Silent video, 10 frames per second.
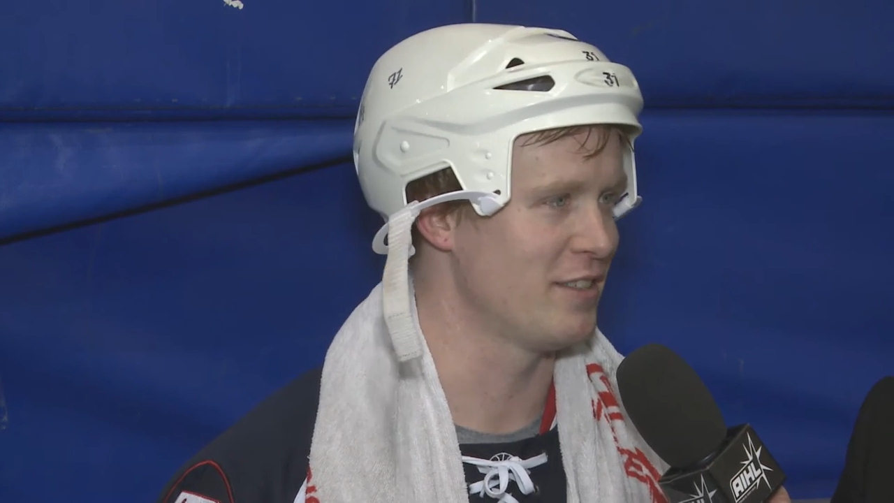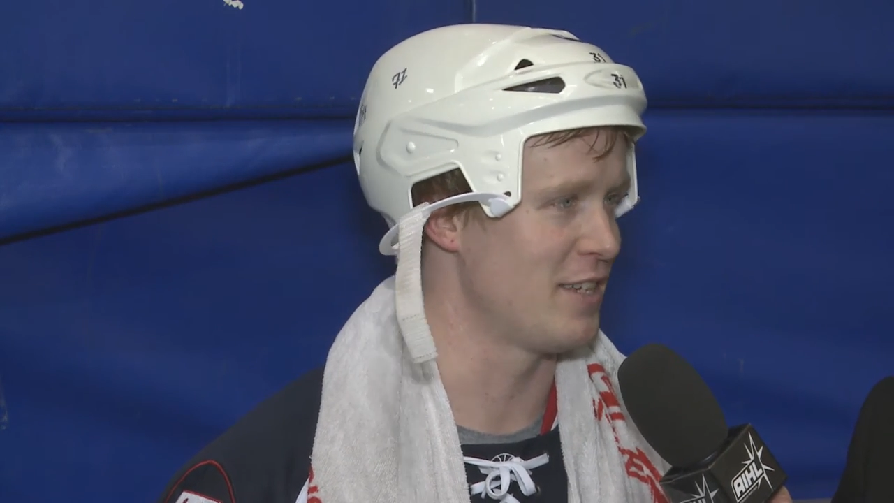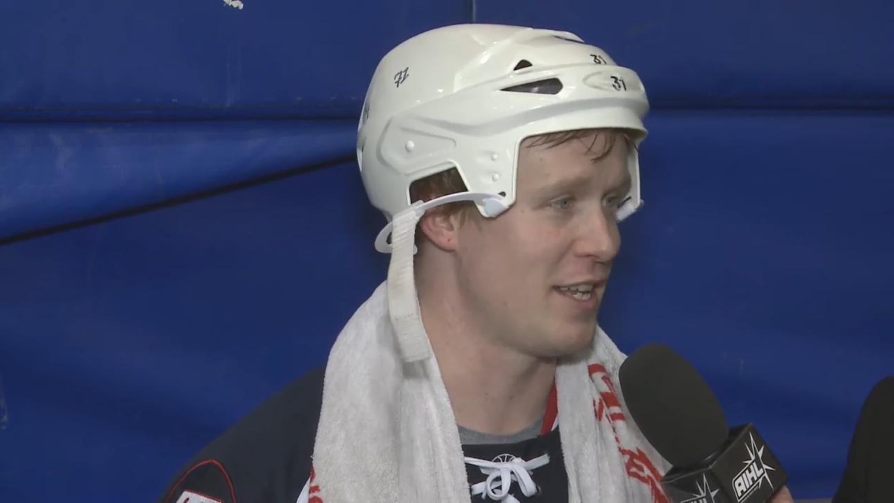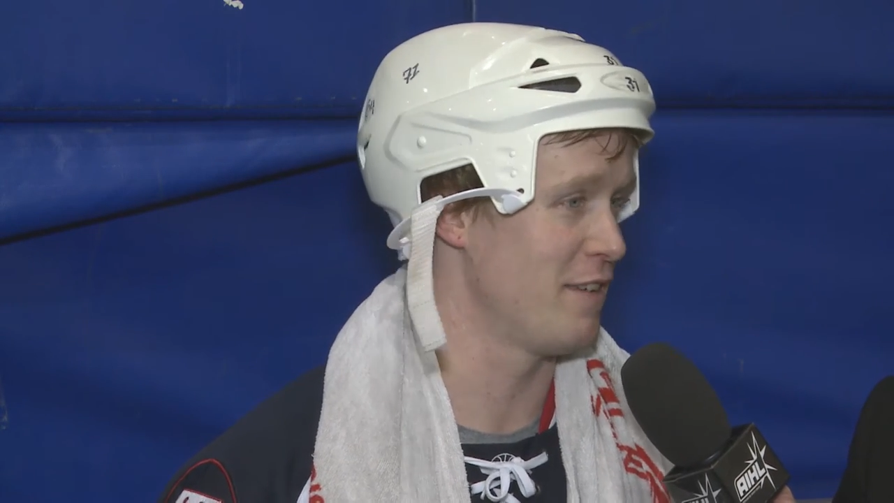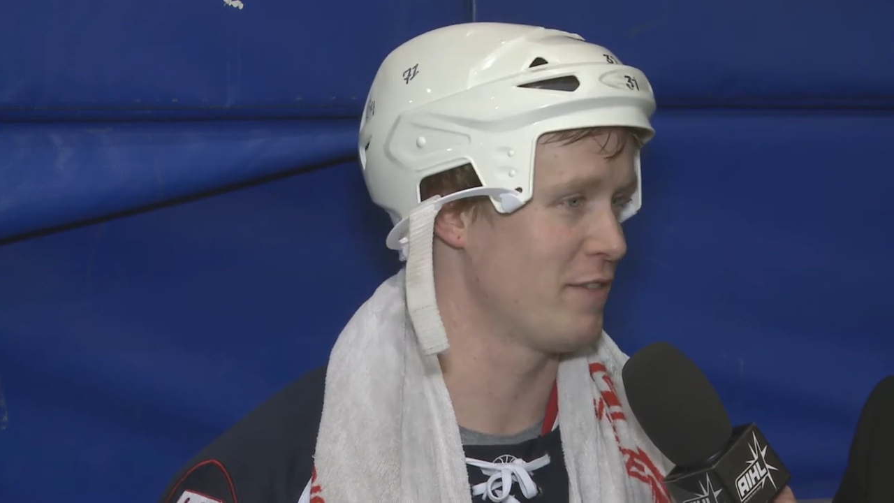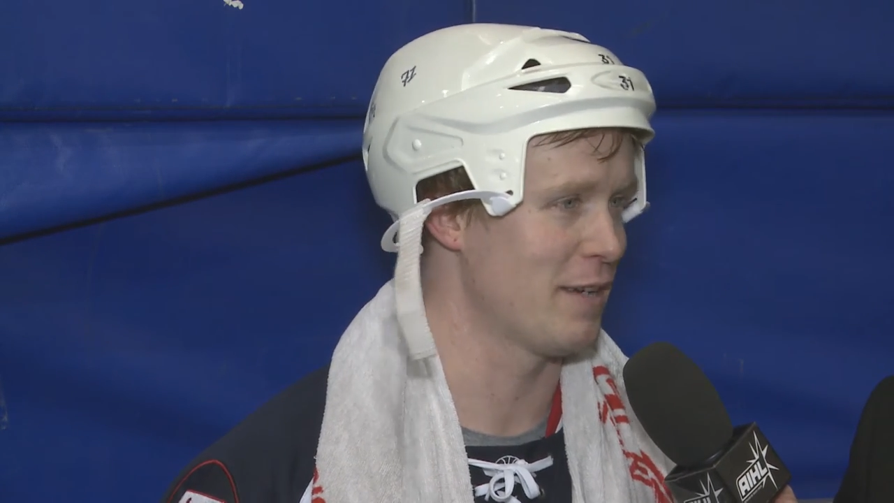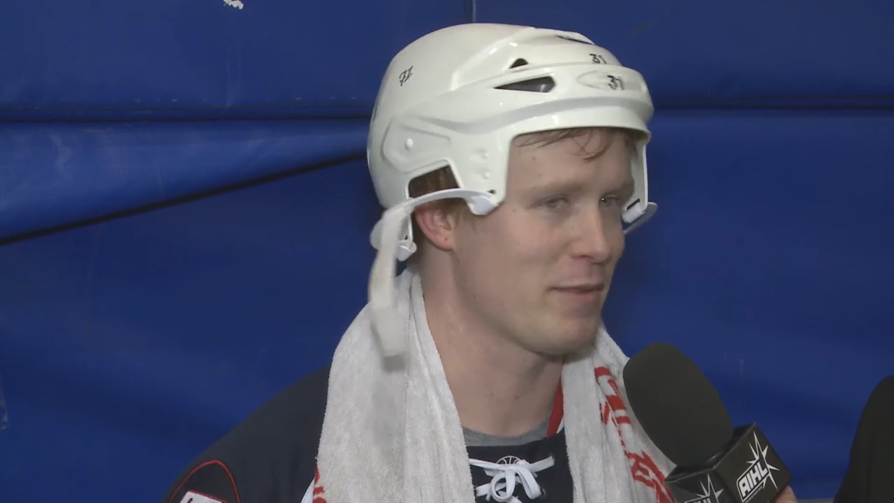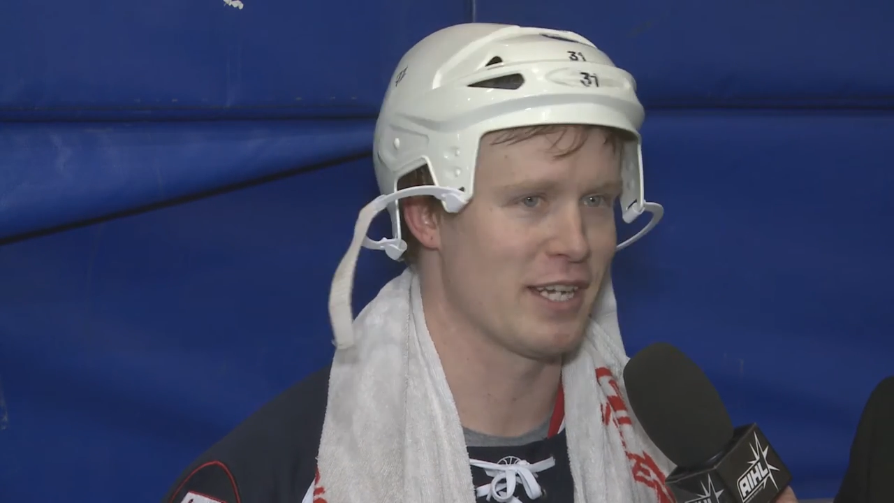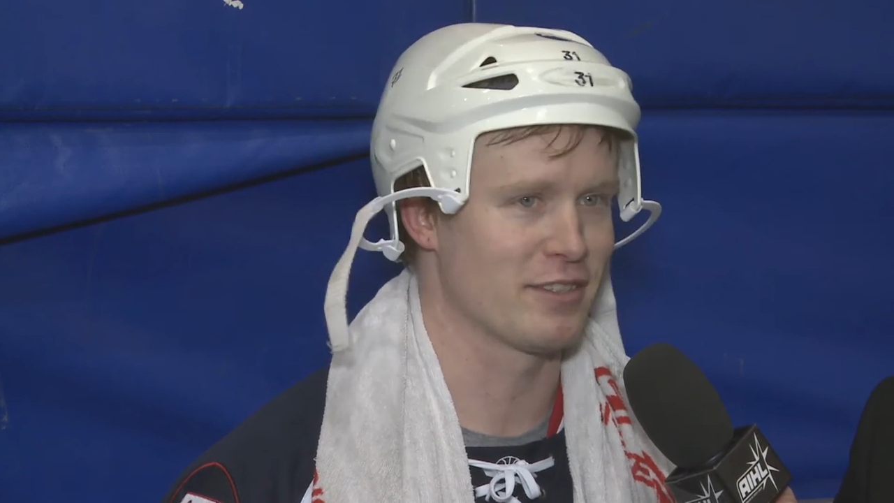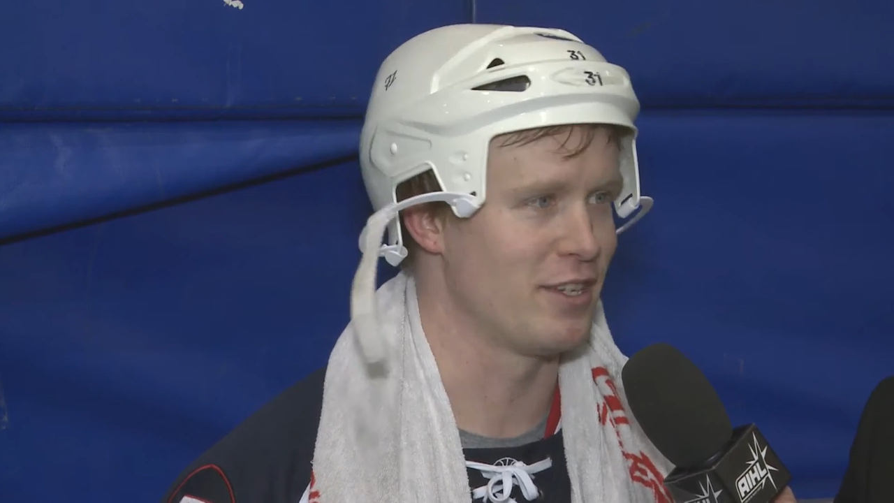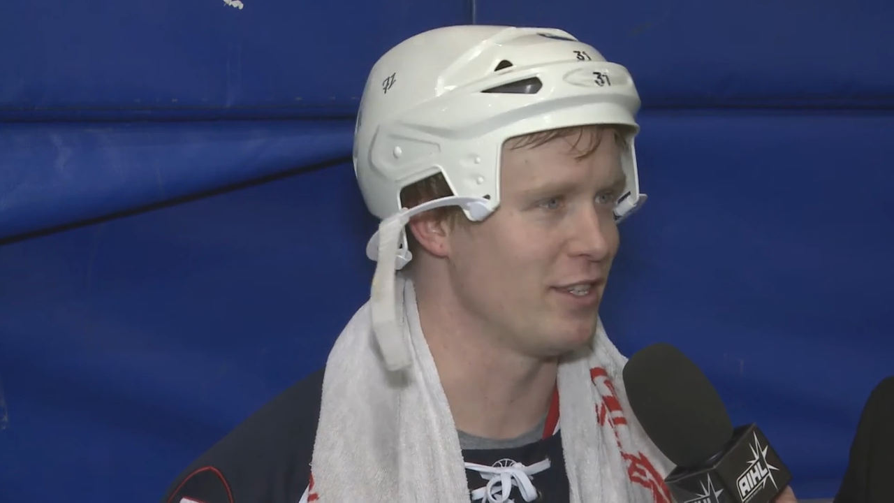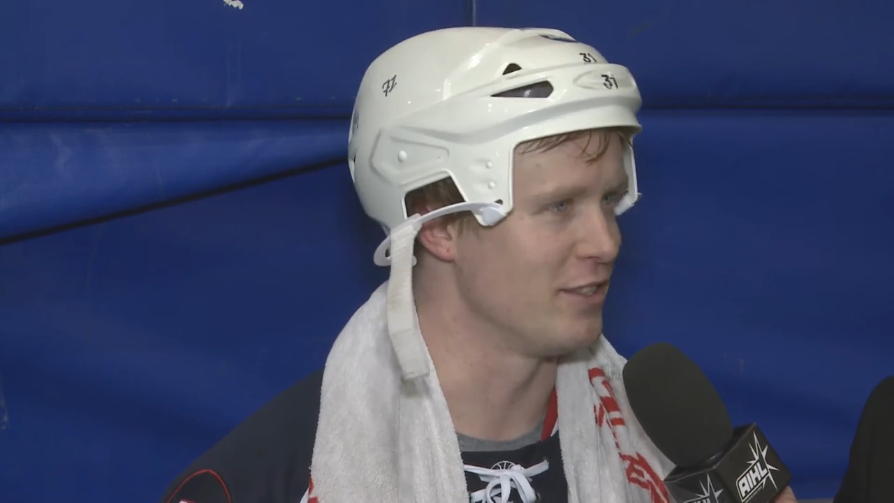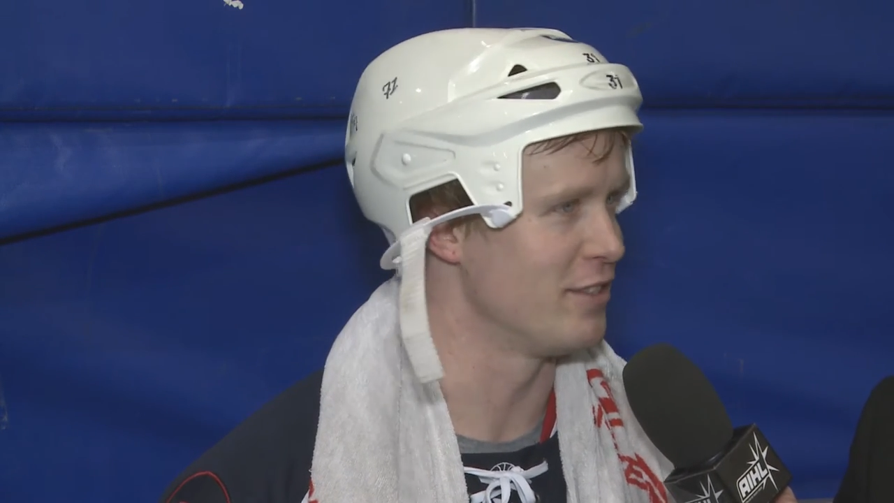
and I love cupcakes and lollies.